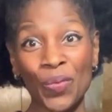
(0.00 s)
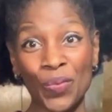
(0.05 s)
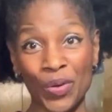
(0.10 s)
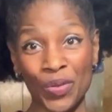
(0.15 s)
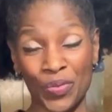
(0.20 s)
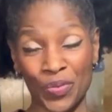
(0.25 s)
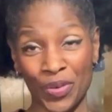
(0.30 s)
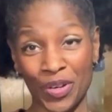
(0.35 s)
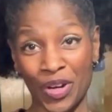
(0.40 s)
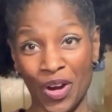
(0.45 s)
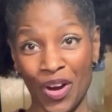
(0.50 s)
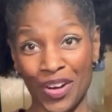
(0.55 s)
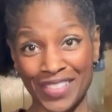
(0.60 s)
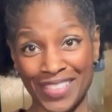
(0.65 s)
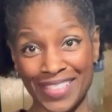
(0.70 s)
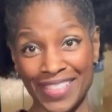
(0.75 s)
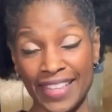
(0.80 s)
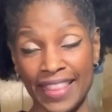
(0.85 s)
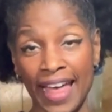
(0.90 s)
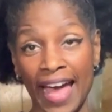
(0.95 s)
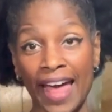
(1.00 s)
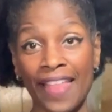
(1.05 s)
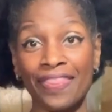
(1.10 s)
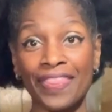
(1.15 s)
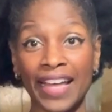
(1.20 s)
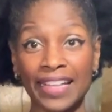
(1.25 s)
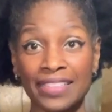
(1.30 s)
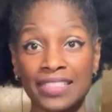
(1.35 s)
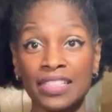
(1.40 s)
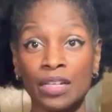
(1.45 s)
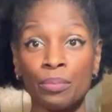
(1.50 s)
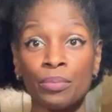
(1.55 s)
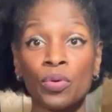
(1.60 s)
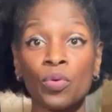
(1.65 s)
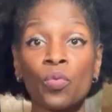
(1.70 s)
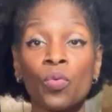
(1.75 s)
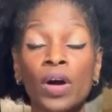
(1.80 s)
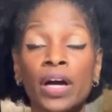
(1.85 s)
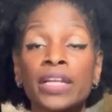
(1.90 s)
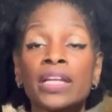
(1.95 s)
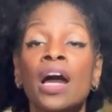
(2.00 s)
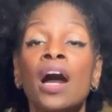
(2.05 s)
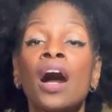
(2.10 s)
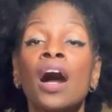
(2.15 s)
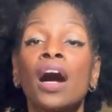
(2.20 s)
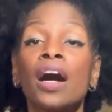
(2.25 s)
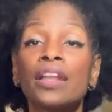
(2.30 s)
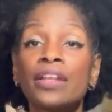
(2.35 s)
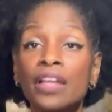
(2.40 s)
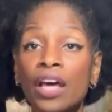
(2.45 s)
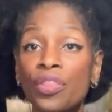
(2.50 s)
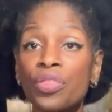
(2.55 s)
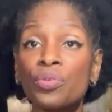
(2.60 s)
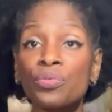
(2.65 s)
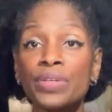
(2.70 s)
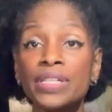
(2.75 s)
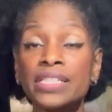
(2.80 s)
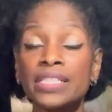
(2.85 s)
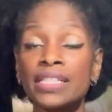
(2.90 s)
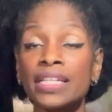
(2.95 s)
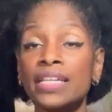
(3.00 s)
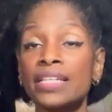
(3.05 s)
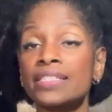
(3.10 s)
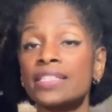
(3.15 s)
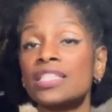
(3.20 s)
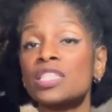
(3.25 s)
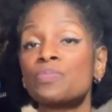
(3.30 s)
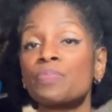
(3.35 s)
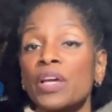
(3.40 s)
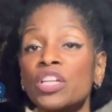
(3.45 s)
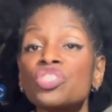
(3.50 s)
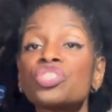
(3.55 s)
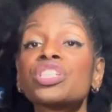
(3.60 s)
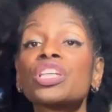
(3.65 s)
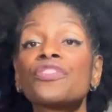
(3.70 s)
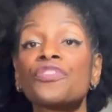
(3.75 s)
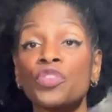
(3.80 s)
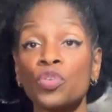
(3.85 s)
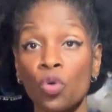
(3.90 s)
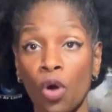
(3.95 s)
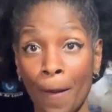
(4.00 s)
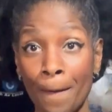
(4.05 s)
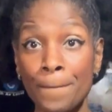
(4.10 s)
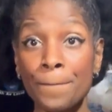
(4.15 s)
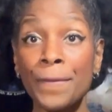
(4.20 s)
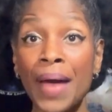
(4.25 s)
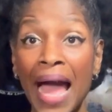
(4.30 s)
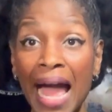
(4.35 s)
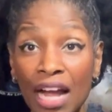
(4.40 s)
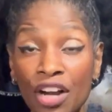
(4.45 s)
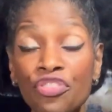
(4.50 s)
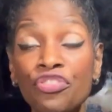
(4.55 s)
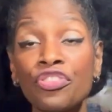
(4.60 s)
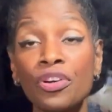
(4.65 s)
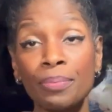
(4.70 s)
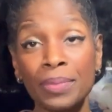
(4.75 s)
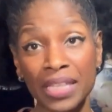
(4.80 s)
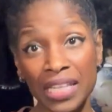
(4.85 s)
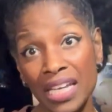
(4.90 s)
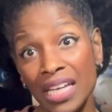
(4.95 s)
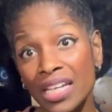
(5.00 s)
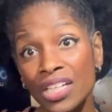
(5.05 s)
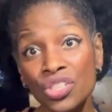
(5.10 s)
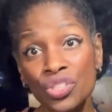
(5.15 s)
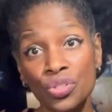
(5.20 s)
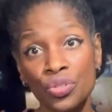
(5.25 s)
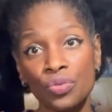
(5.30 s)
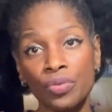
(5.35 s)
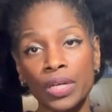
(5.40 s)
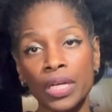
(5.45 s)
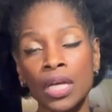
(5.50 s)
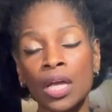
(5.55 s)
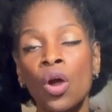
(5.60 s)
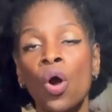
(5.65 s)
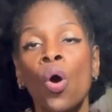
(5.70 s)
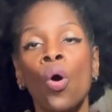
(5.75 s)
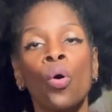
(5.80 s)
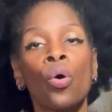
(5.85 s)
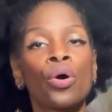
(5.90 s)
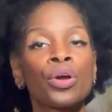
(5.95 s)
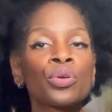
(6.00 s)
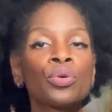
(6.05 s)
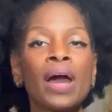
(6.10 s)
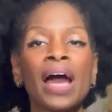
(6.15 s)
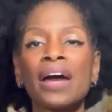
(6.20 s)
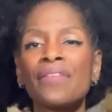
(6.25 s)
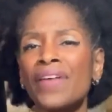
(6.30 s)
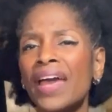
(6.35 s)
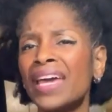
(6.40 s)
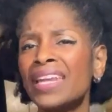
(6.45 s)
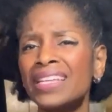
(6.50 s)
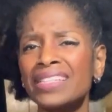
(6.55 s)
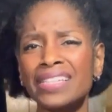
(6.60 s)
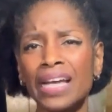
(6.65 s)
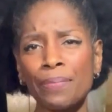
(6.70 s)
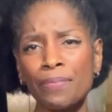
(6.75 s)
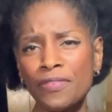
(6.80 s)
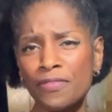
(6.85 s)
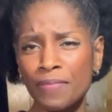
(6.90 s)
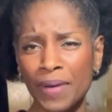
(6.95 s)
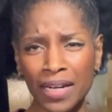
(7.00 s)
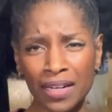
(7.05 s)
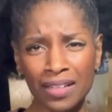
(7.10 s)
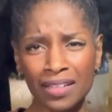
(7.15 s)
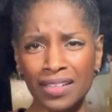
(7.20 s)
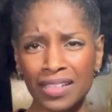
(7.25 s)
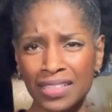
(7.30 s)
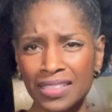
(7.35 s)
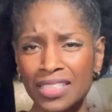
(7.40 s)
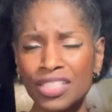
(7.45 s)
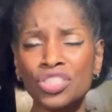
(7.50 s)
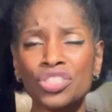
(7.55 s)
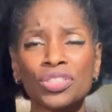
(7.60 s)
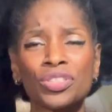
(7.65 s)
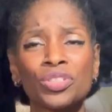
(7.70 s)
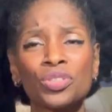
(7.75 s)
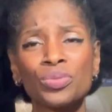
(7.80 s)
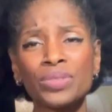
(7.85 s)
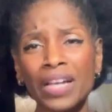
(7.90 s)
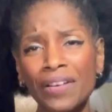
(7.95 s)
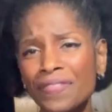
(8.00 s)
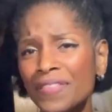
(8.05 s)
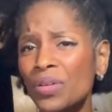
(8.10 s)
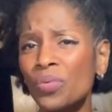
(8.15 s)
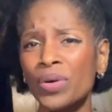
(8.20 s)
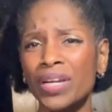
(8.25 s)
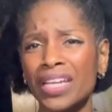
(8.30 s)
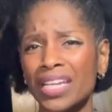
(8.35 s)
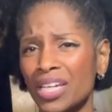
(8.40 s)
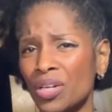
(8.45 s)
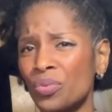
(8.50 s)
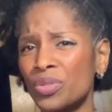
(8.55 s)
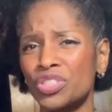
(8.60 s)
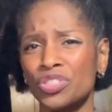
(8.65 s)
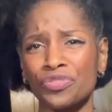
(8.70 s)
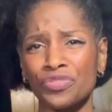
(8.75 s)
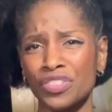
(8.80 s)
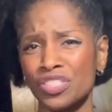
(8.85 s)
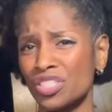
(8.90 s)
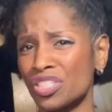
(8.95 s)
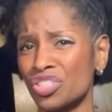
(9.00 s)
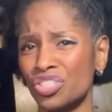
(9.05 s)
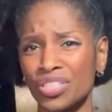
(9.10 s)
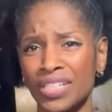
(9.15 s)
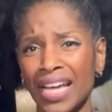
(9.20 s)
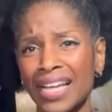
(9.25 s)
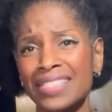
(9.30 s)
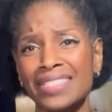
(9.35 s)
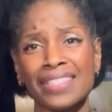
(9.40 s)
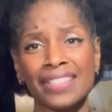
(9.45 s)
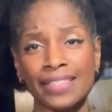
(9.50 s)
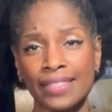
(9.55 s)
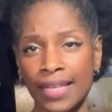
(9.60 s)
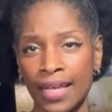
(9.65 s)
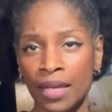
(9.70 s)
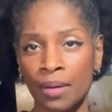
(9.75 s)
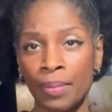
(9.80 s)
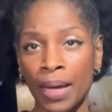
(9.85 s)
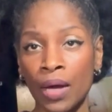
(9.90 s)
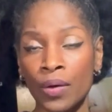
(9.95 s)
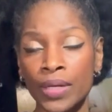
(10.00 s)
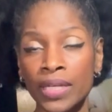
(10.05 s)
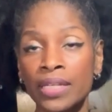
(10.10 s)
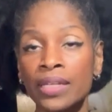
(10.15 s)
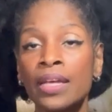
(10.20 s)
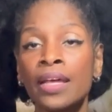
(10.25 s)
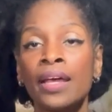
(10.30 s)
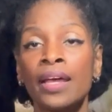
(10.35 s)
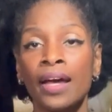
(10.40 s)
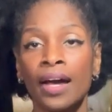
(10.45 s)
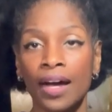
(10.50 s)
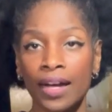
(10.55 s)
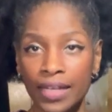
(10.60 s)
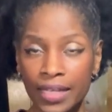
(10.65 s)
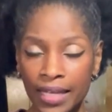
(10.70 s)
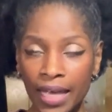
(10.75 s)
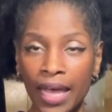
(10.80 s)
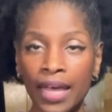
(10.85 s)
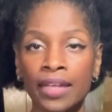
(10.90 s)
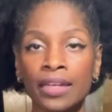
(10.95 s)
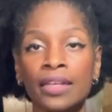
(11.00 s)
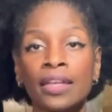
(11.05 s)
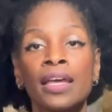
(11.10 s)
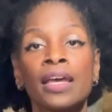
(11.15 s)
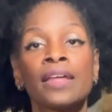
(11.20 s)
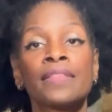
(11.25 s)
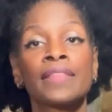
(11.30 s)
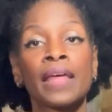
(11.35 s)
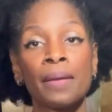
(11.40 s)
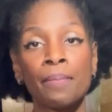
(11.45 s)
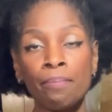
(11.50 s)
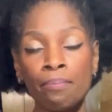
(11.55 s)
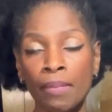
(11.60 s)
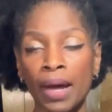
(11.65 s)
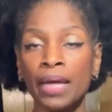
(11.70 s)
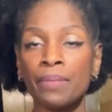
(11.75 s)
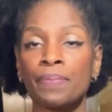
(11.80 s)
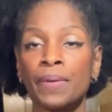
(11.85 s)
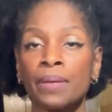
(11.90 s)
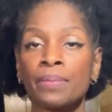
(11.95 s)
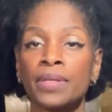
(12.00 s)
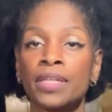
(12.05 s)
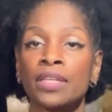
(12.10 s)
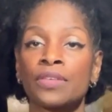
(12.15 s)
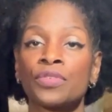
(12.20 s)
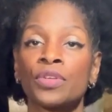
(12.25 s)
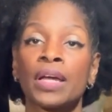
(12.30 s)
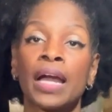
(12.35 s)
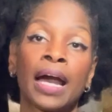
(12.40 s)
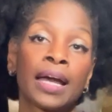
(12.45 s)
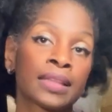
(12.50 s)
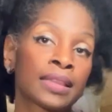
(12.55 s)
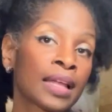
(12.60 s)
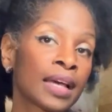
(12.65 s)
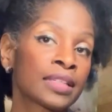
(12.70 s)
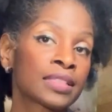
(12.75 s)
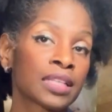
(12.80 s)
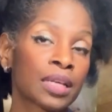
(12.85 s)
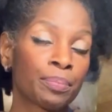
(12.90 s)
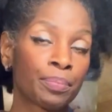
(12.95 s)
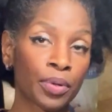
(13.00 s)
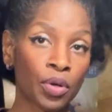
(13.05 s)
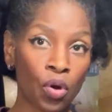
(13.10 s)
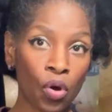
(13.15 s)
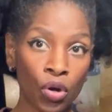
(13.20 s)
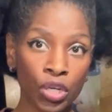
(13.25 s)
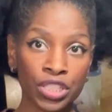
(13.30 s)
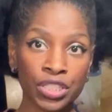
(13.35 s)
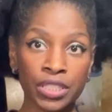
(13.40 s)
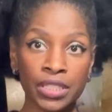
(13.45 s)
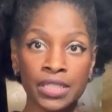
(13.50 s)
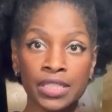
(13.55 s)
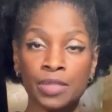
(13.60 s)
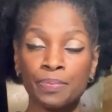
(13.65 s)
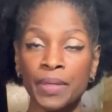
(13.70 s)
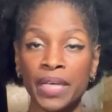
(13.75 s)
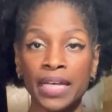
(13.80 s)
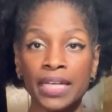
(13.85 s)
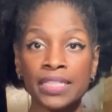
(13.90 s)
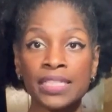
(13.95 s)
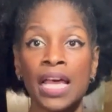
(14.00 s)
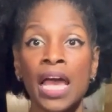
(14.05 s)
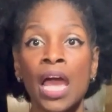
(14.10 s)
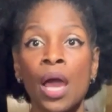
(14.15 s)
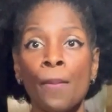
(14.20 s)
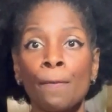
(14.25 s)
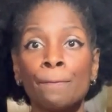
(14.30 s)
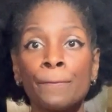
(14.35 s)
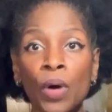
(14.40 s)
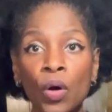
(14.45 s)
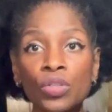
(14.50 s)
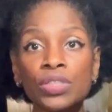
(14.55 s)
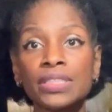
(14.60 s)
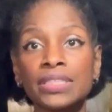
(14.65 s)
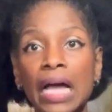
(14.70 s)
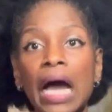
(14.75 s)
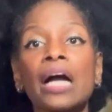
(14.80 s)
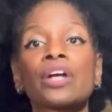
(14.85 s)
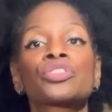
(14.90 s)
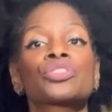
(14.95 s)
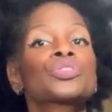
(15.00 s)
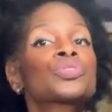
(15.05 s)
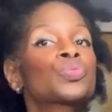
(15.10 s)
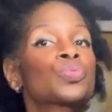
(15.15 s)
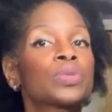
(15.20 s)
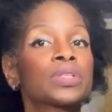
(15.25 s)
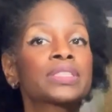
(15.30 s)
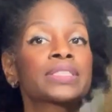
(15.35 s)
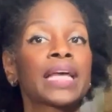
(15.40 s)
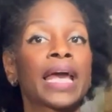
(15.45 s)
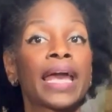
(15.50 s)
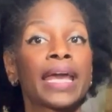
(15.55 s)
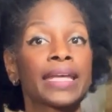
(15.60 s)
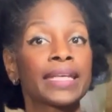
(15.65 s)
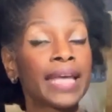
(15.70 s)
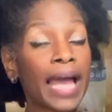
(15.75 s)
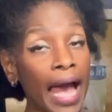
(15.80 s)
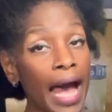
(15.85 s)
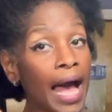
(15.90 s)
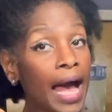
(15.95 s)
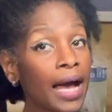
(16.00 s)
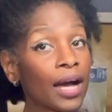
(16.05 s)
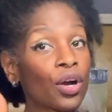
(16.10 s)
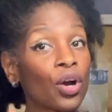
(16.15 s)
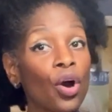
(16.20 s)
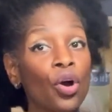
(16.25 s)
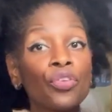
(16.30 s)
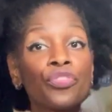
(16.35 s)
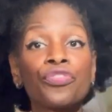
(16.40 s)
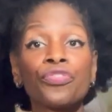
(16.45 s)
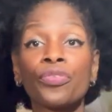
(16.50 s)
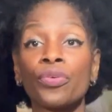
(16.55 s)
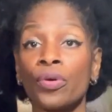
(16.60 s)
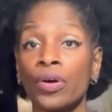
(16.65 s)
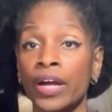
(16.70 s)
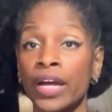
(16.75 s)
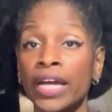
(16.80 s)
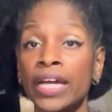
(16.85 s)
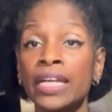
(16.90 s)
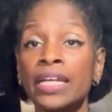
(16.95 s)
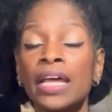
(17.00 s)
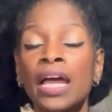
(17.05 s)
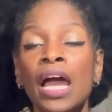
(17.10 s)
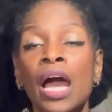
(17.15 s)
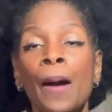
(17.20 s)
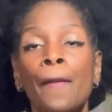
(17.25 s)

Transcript: with regards to that. That's number one. Another reason is especially if you are back from an injury or you have any type of medical condition, you definitely want to hear what your physician has to say about it. Again, they might be able to give you guidelines and precautions because most doctors will say, yeah, go for it